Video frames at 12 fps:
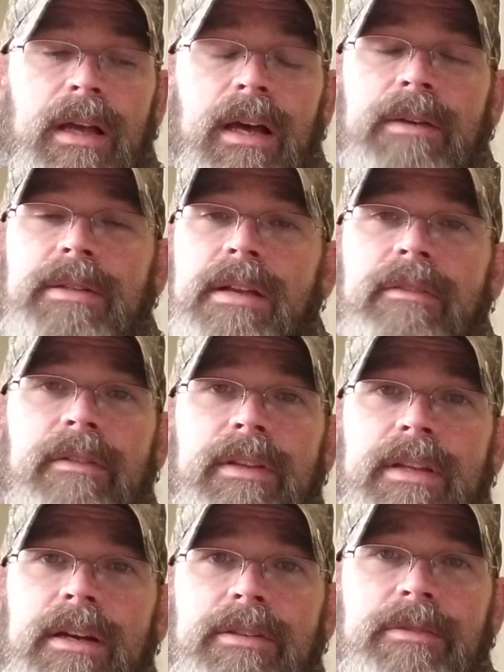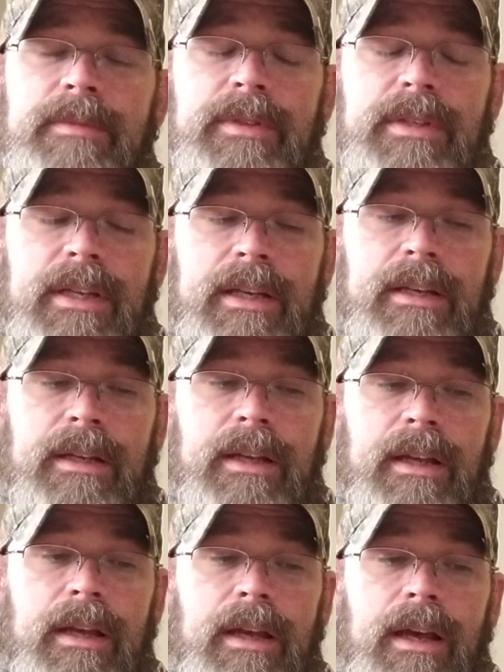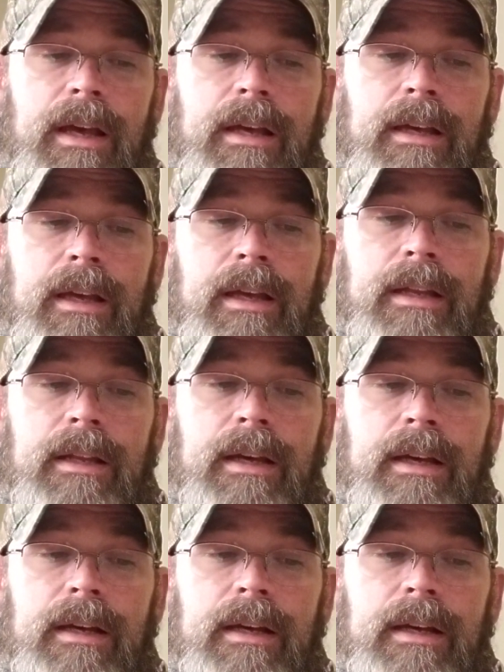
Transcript: I was never into country music, and